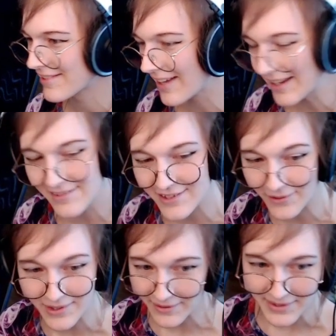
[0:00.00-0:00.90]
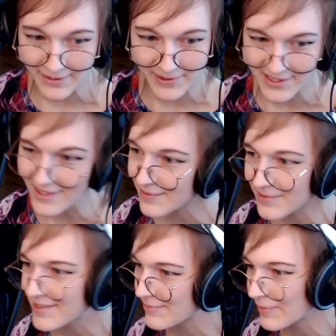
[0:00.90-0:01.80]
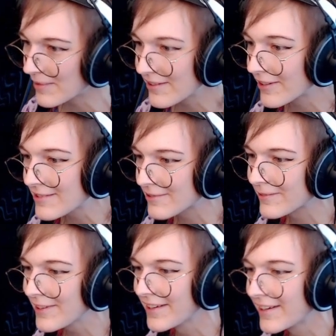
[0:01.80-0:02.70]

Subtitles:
I don't know what that one does, but it's probably a great tool.